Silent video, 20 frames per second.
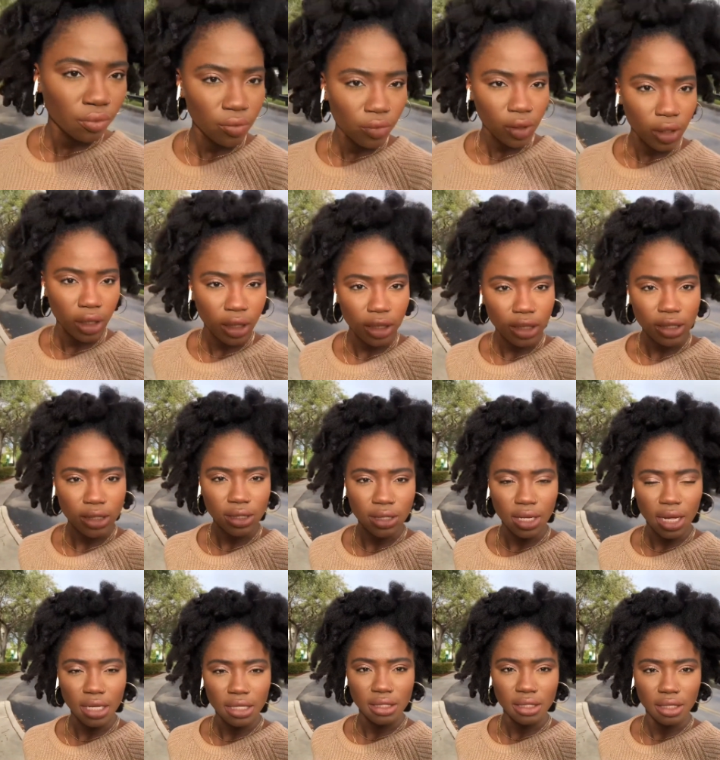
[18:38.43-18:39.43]
It looks
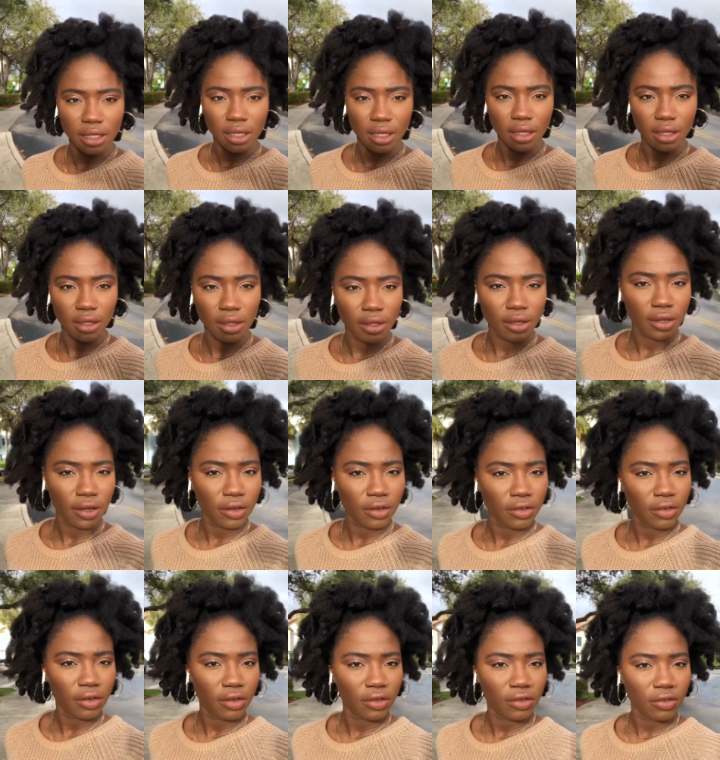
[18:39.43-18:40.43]
nice on,
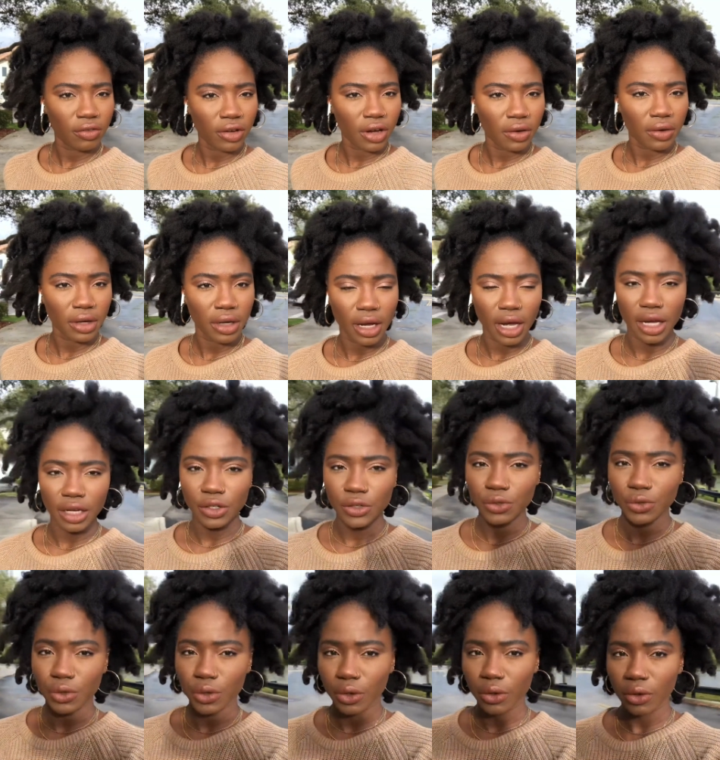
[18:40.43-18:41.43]
very
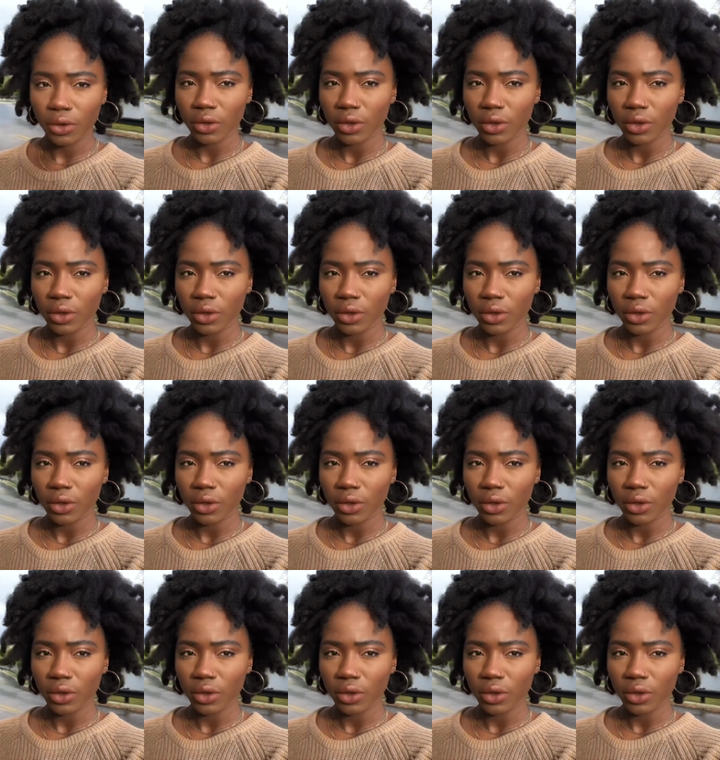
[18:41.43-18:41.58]
natural,